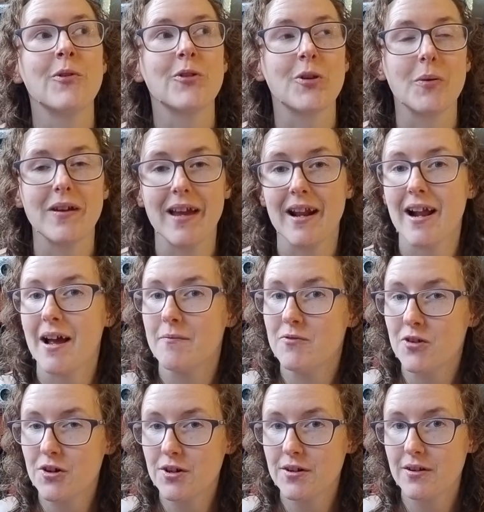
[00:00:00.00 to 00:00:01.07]
So again, I'm
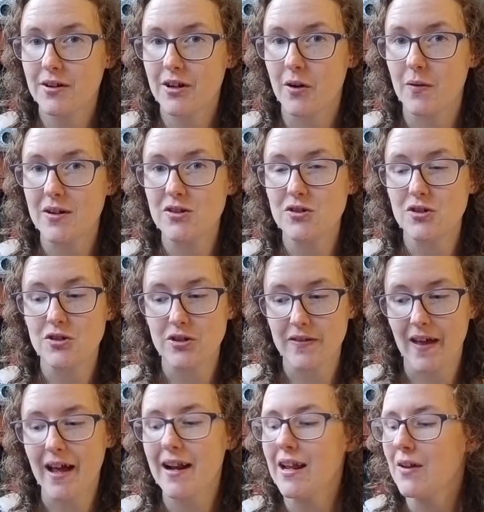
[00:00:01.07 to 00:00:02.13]
not going to do
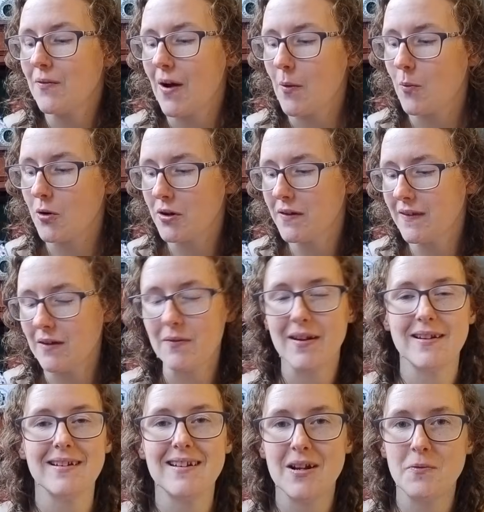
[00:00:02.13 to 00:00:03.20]
that. If I
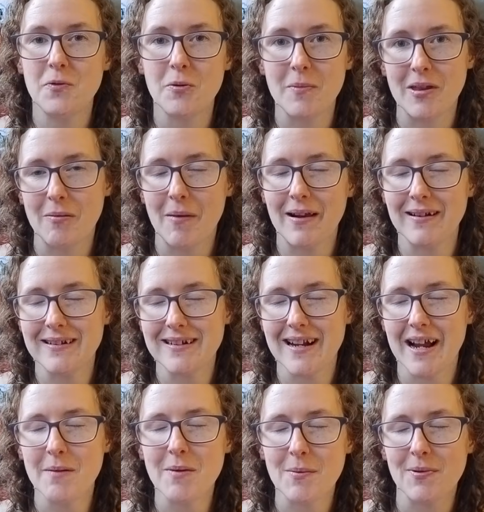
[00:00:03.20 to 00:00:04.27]
did need 4mm
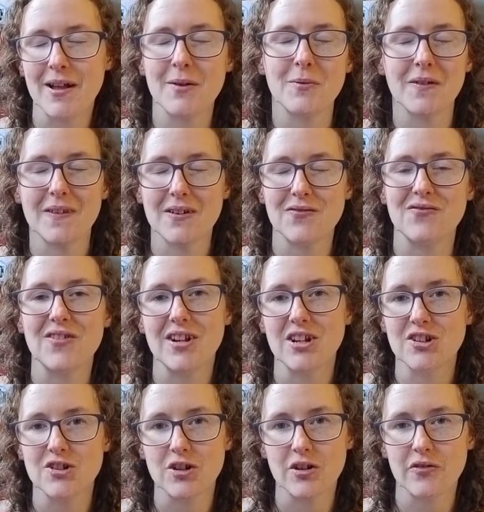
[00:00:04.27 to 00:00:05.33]
today, my plan was to
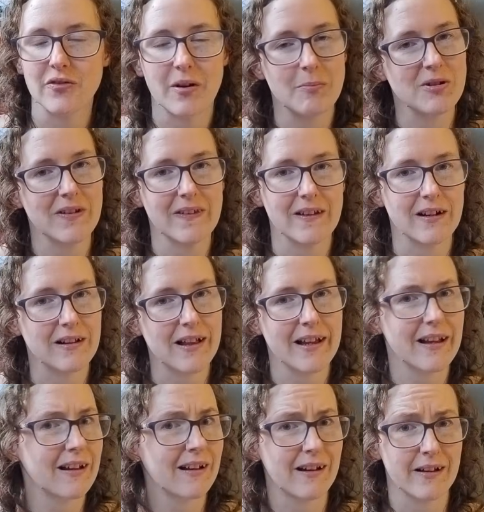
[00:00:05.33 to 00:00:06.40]
finish off. I'm just going to
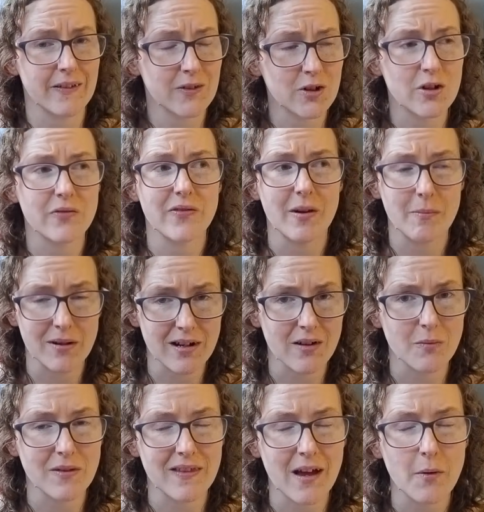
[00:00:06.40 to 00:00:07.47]
like cast off and be
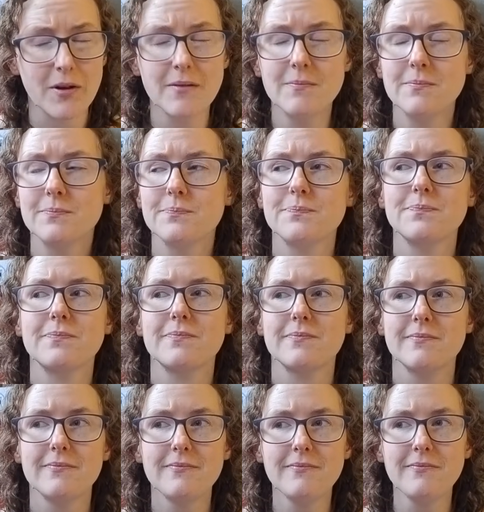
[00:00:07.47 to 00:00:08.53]
done with that one.
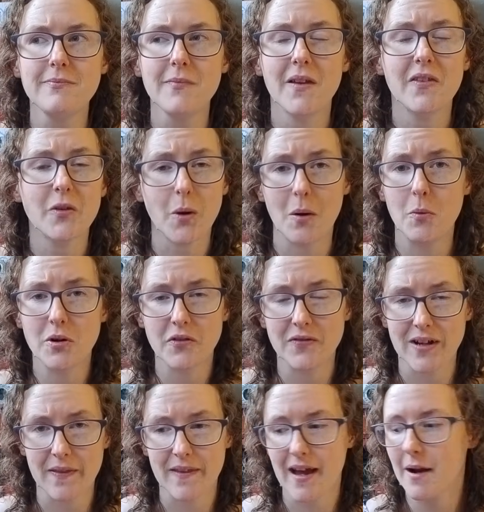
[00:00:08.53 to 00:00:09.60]
So I would have
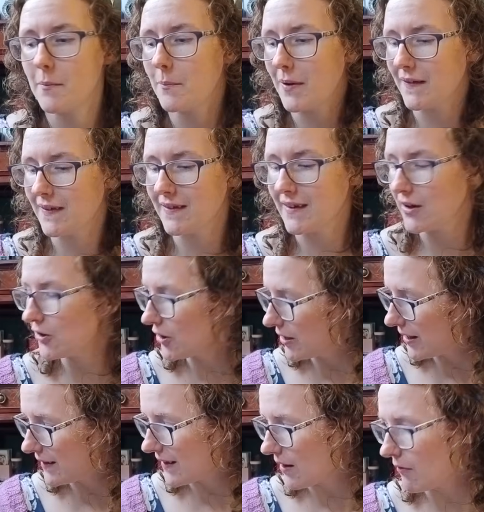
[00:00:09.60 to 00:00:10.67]
done that. But since I don't
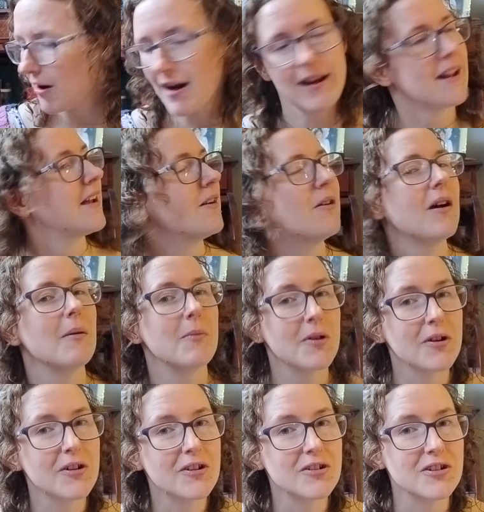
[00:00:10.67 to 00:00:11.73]
need that right now, I'm
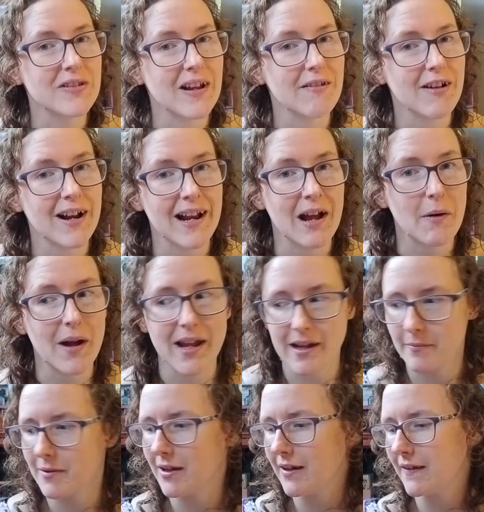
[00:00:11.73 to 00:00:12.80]
not going to do that right now. I
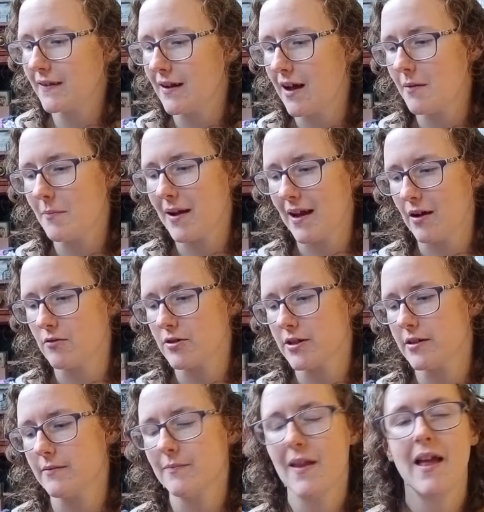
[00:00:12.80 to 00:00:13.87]
am going to start my
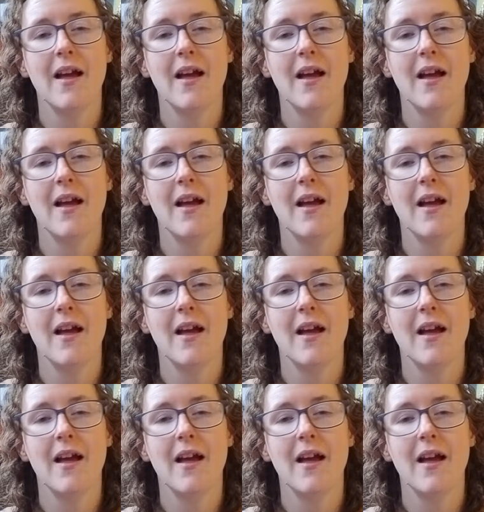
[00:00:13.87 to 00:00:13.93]
Elton.